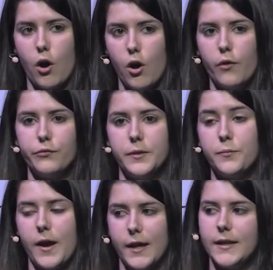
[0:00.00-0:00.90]
of the
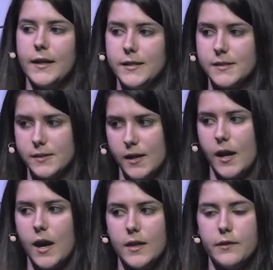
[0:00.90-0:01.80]
brain that is
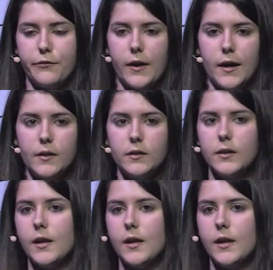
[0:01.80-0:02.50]
in the file,